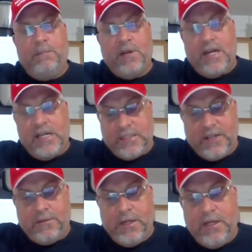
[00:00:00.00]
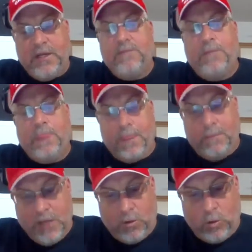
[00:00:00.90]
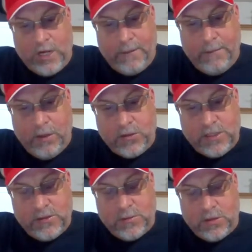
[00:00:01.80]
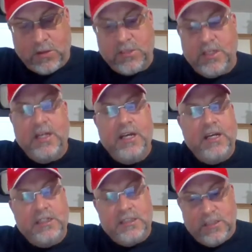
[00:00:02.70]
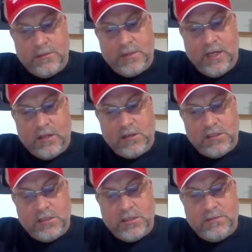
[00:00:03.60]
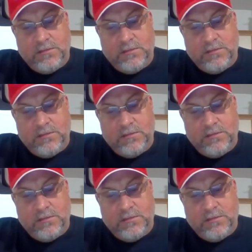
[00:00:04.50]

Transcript: Guys like me, white male Trump supporters, some tolerance,